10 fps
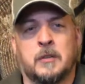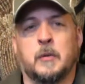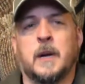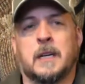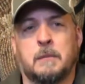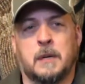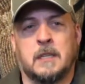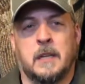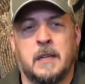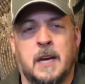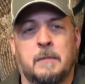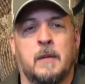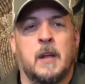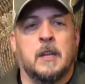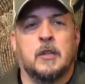the record books on them.
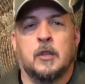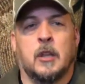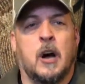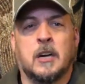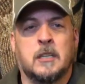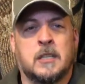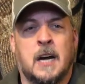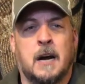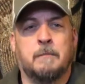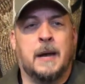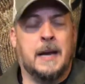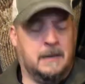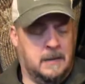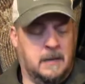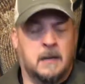Longest combat,
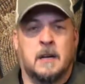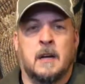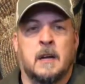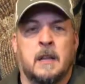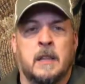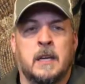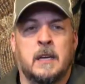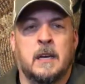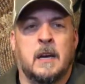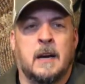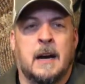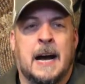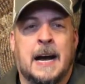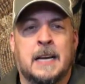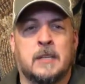the
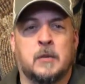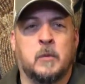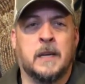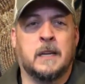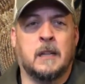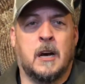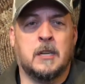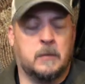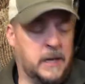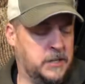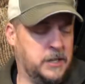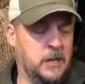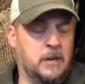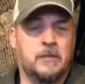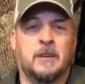highest win-to-loss
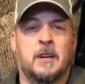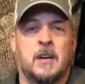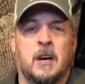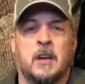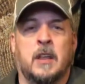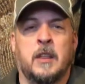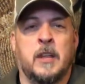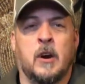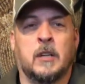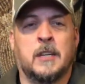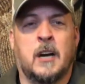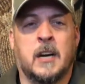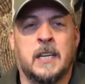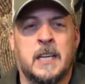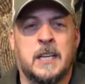ratio, the only dog
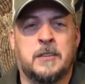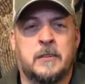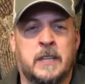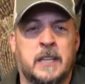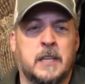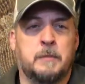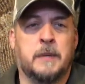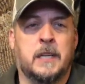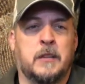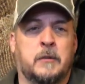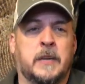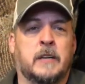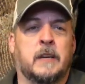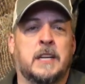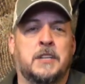in history that has beaten 3
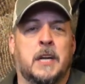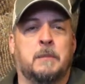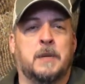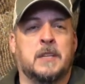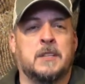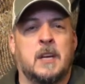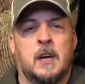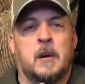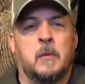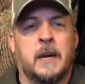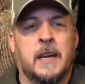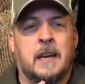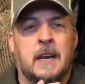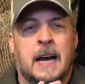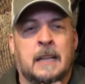grand champions. When
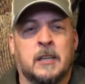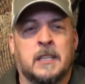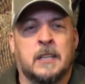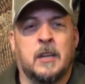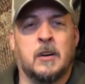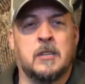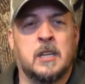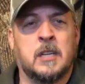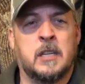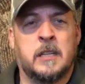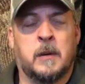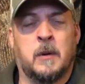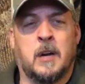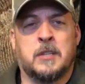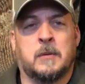I looked at those, they were
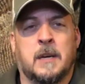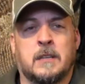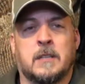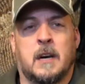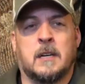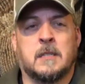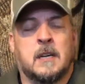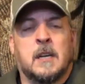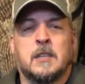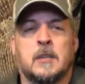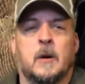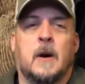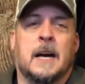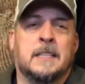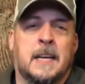all Sorrell's dogs. So
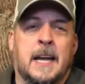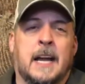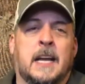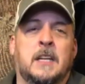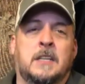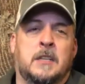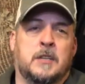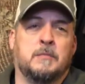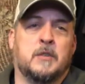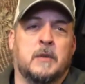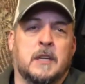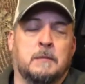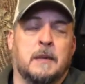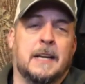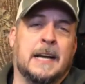I said, hey, I need some Sorrell's
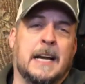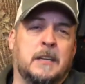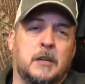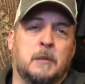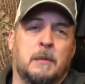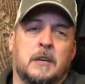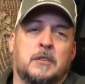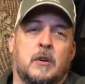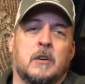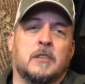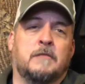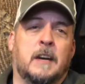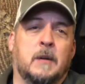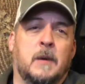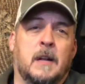blood. I got to know Bert Sorrells
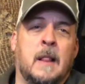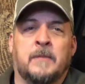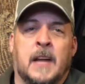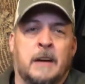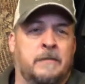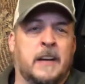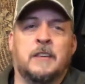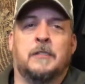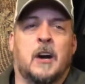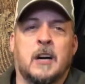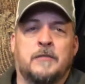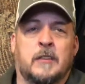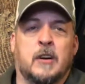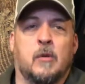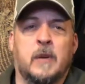fairly well. I fed his dogs
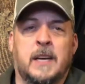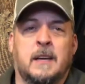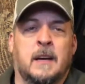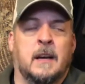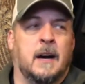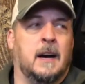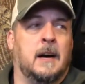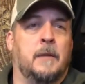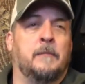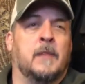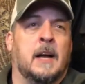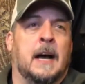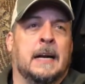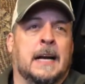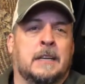for a week.
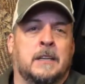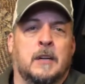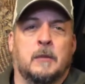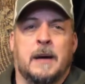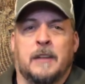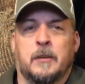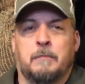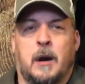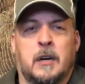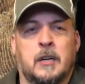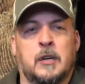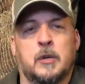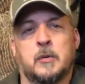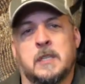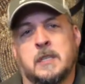I got to know Madison Parker,
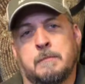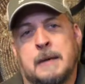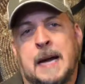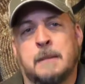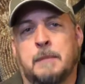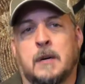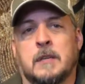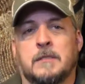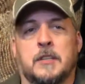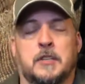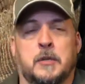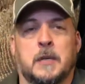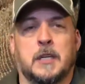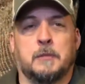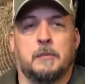who was the backbone of the
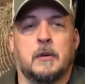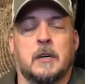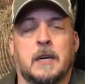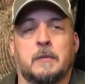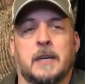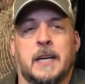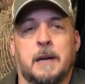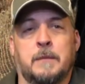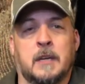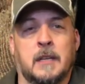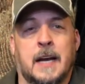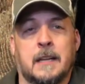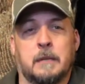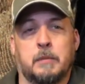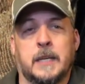Sorrell's program when it came to a lot of
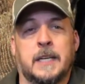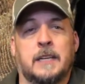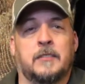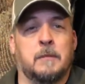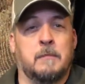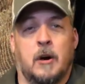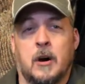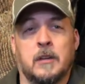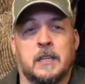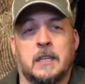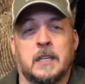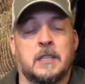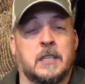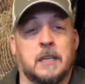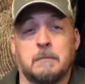the breedings and all the
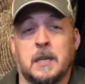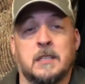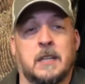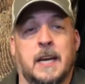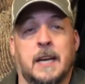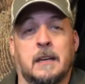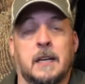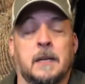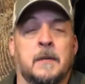conditioning and much of the handling.